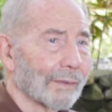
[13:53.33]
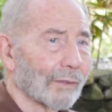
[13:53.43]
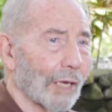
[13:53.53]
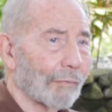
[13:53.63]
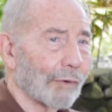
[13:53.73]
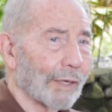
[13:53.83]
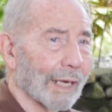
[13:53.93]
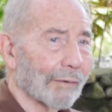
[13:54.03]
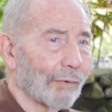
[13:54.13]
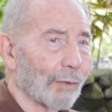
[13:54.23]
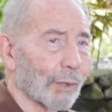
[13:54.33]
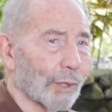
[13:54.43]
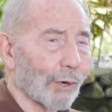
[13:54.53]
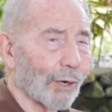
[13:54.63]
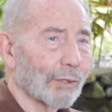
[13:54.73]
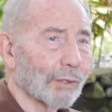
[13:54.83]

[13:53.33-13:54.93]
Jeffrey and I flew across,